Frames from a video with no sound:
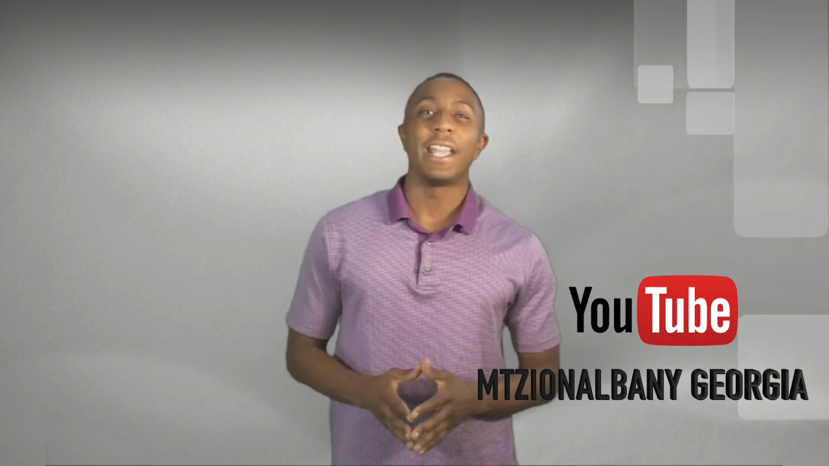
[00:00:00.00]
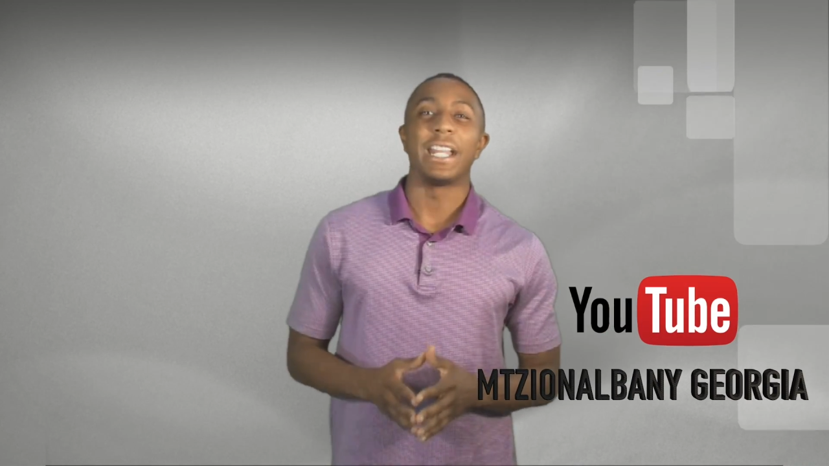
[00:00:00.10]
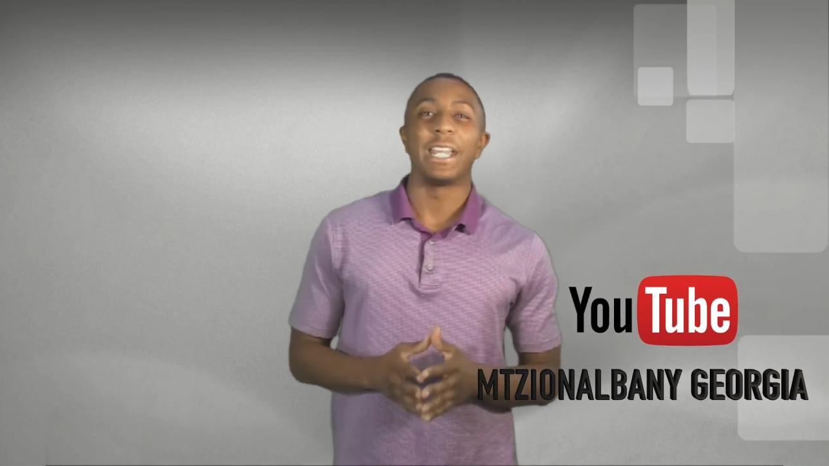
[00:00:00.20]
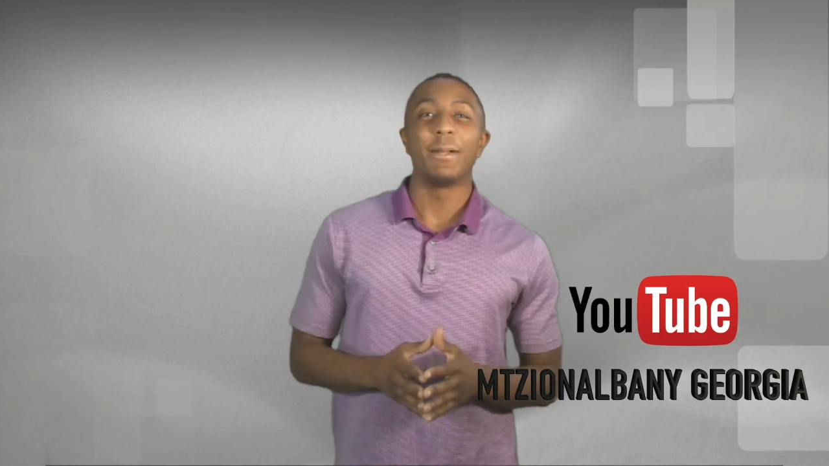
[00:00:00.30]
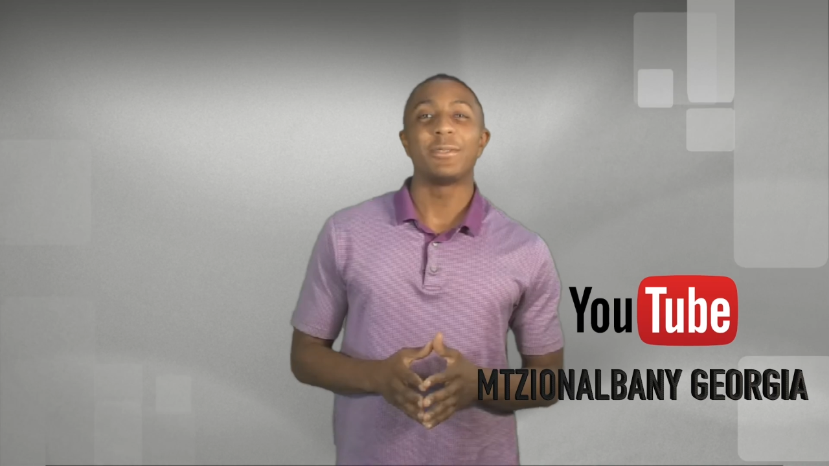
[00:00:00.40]

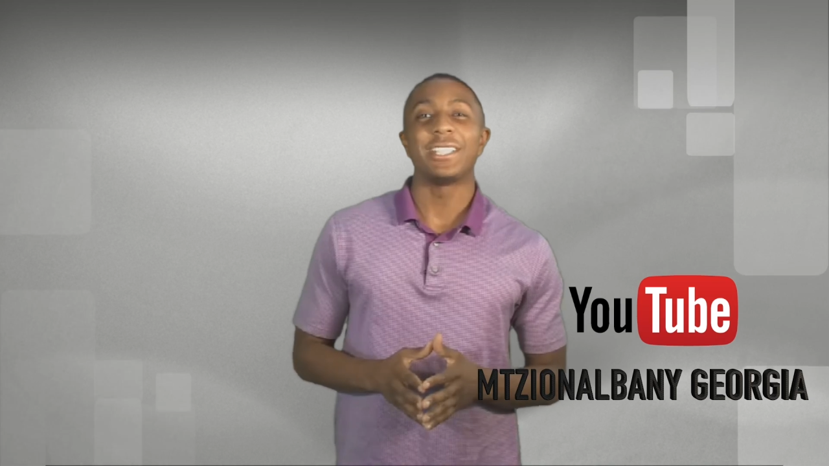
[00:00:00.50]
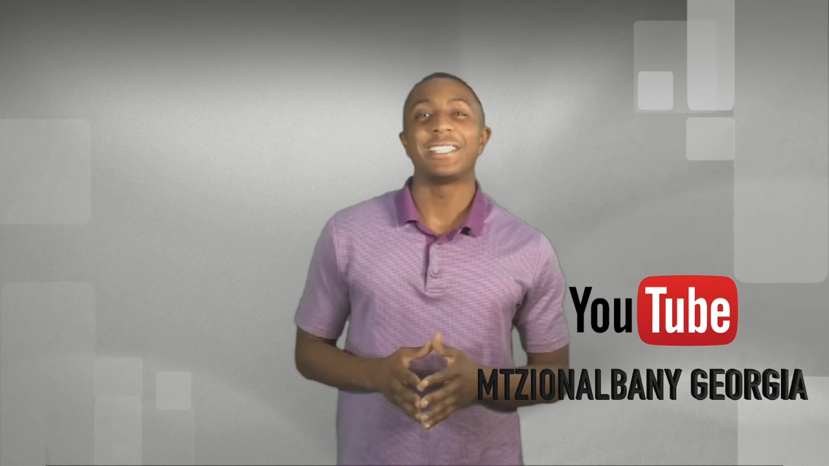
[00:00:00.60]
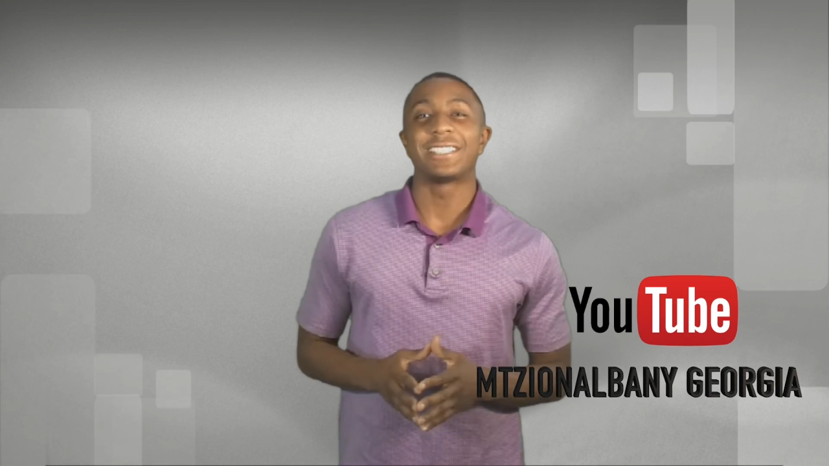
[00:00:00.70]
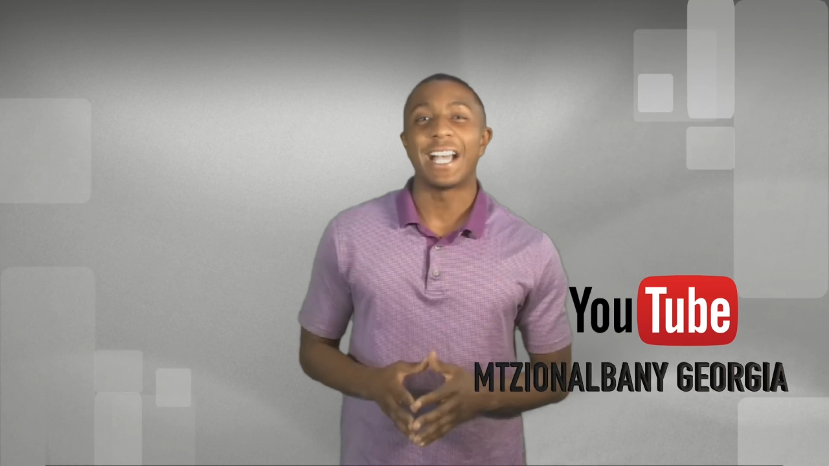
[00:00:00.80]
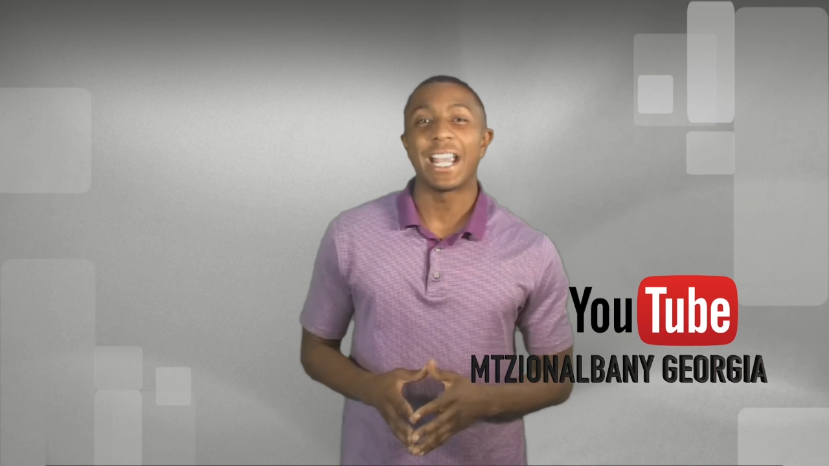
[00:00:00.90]
at
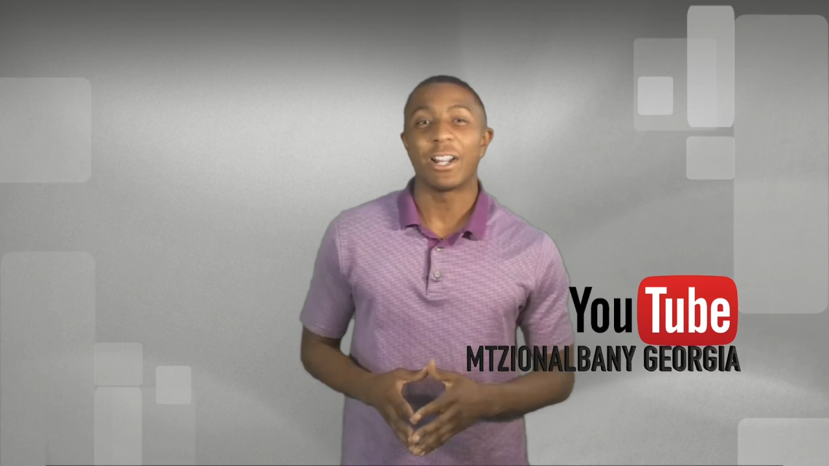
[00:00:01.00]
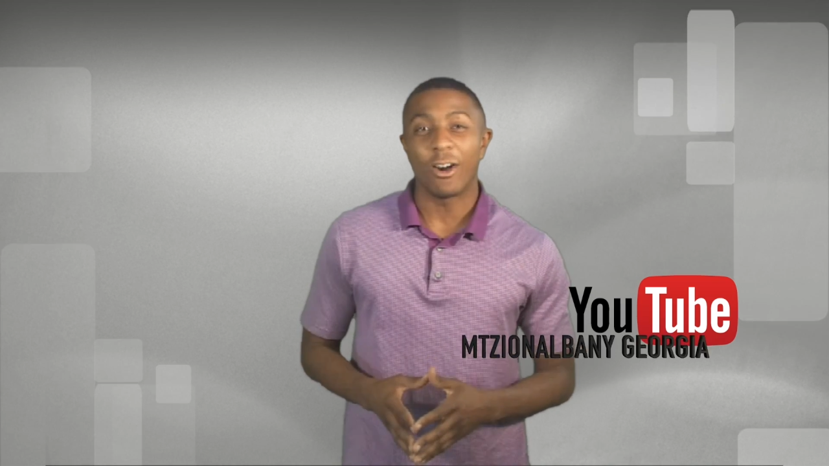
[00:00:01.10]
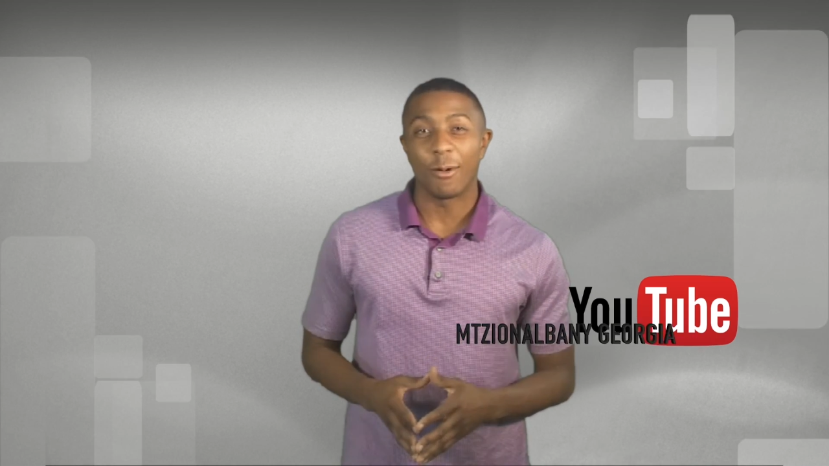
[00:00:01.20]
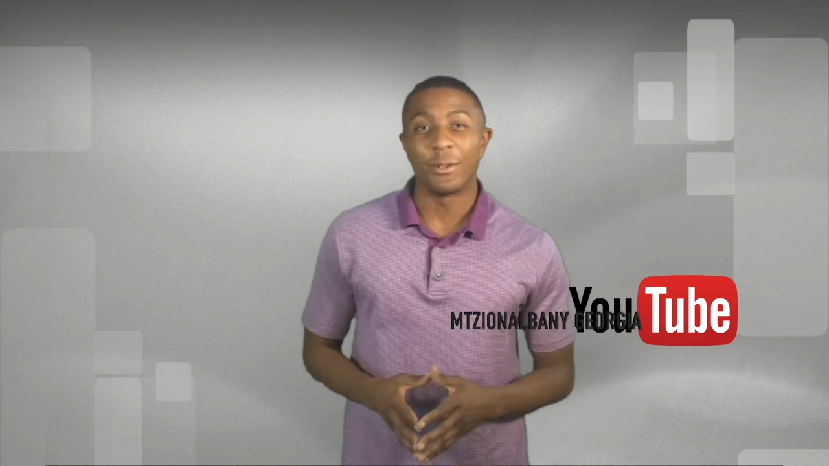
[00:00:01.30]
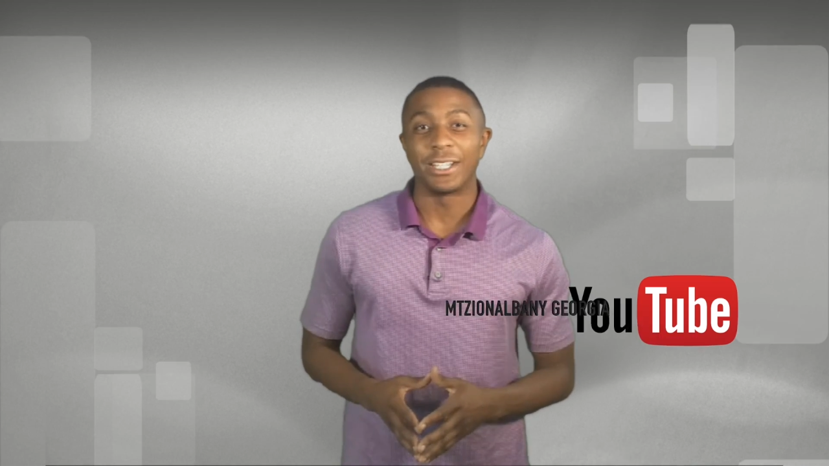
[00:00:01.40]
MT Zion
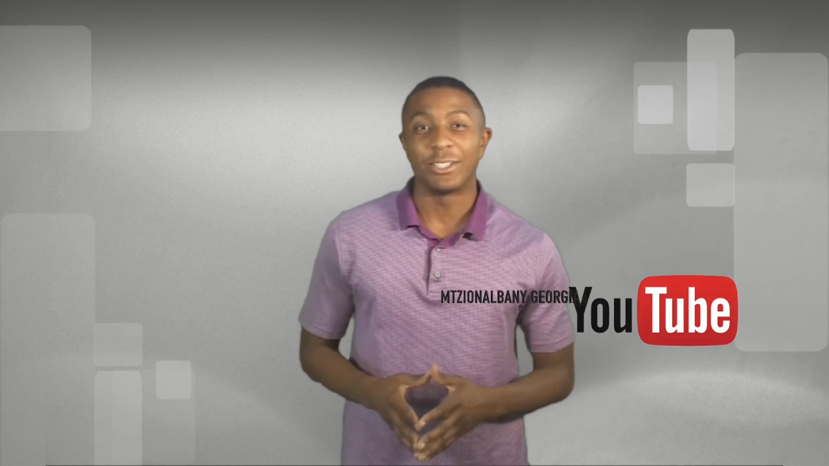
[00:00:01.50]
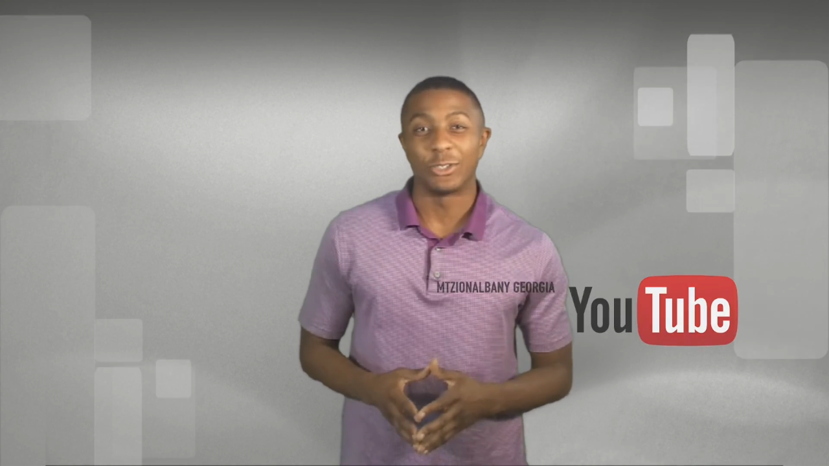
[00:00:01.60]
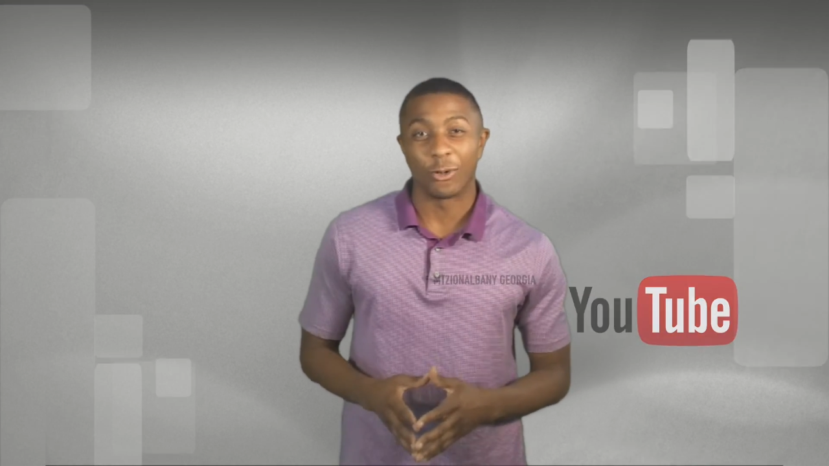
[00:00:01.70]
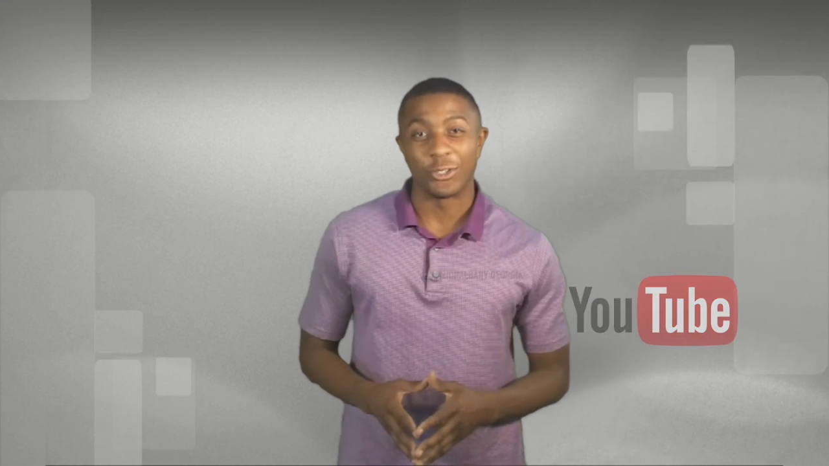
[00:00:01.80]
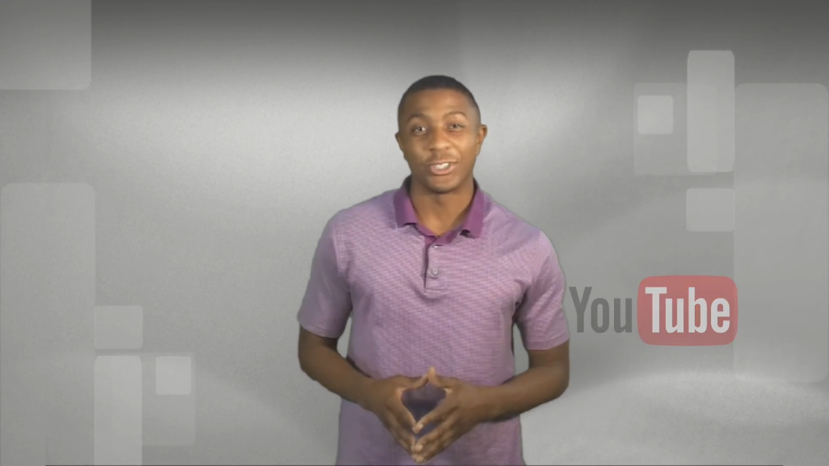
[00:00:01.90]
Albany,
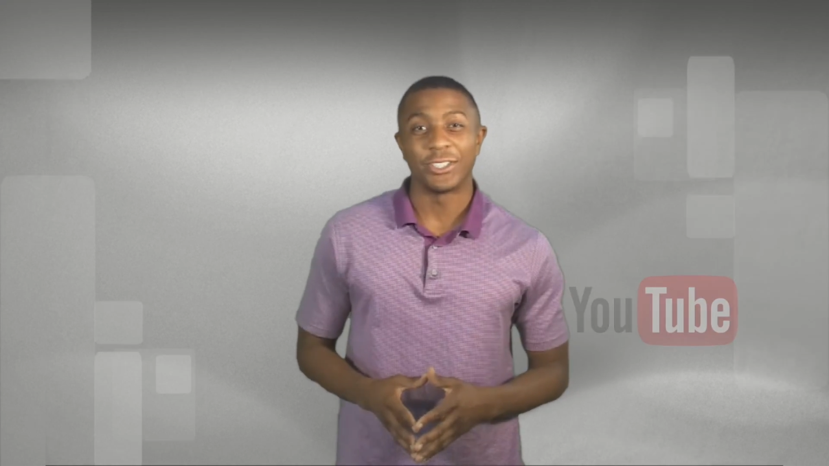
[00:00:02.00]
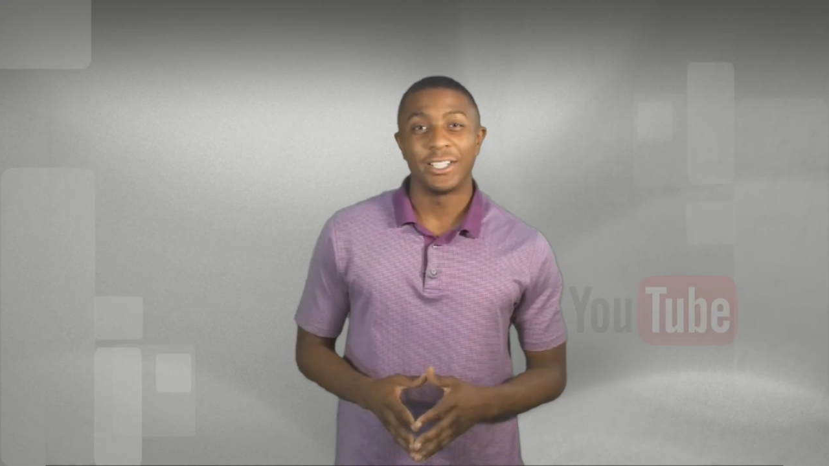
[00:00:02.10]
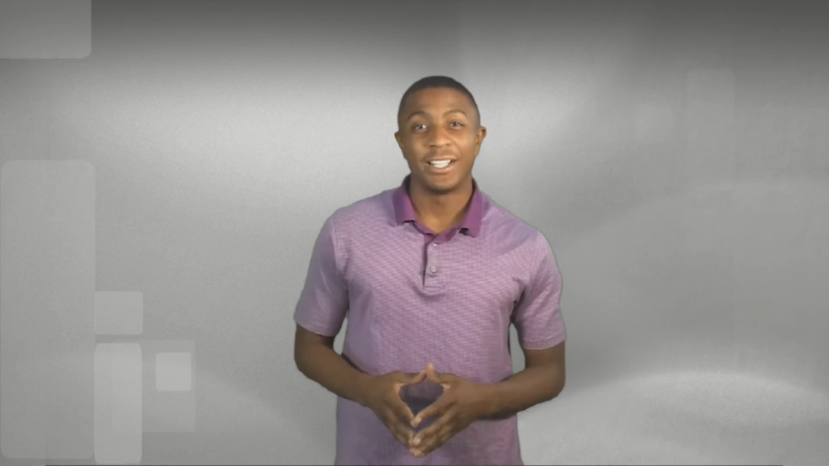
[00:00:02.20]
Georgia.